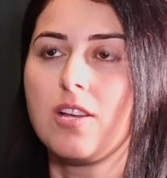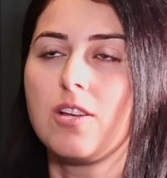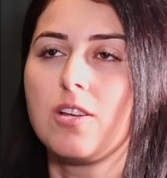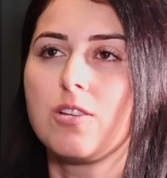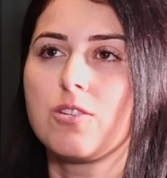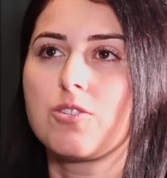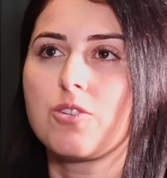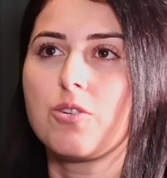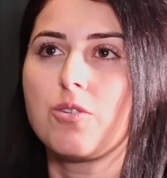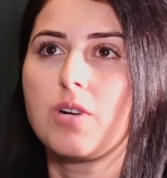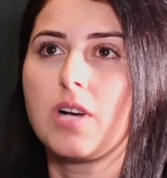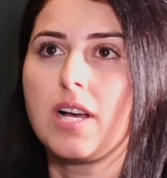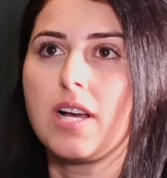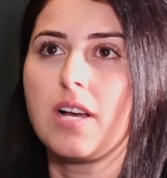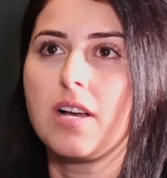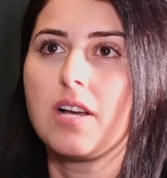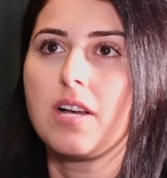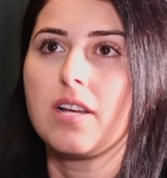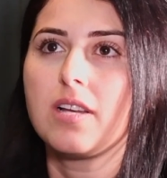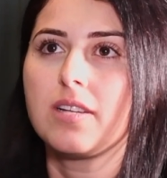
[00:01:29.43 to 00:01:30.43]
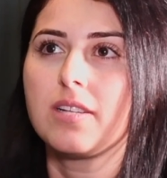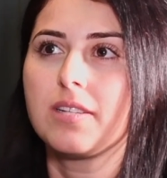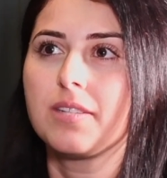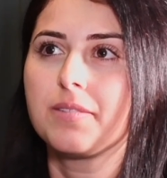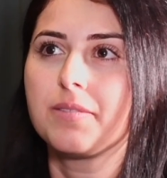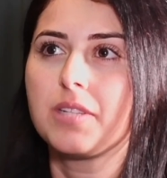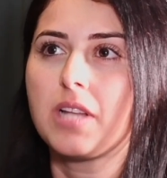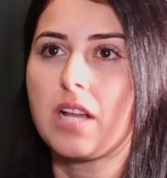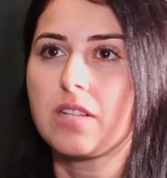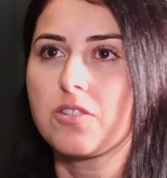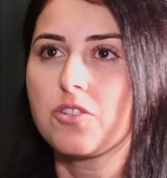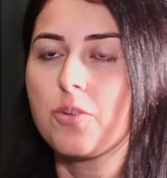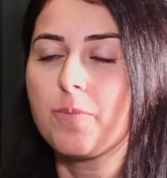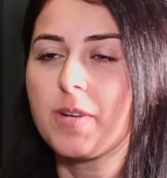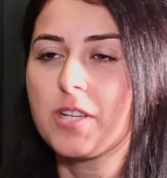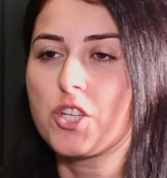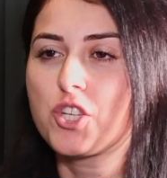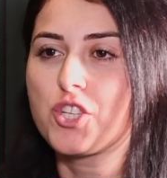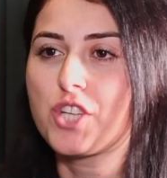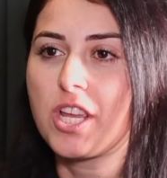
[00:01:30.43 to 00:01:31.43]
So not so
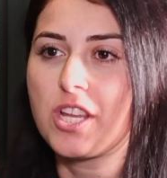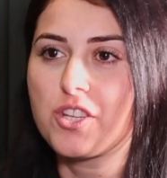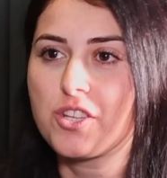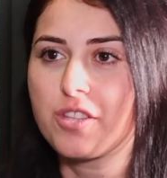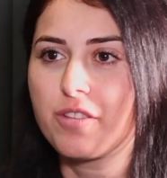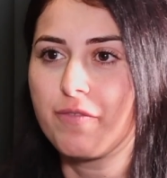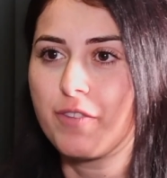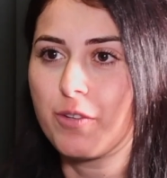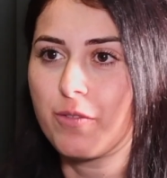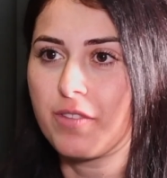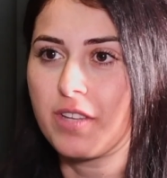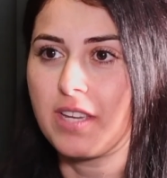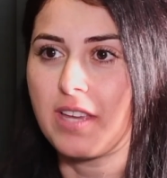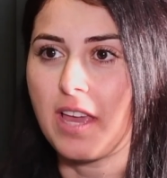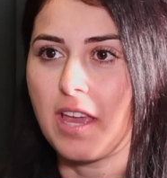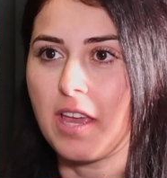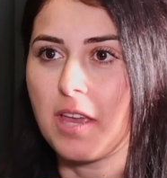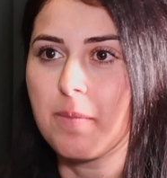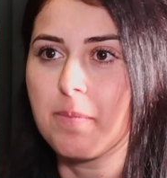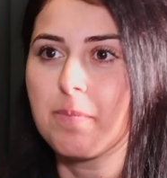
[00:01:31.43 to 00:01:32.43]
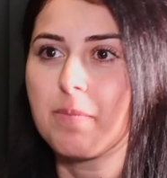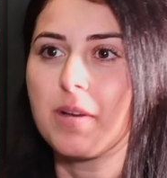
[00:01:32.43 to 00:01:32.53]
much changing the view of the game,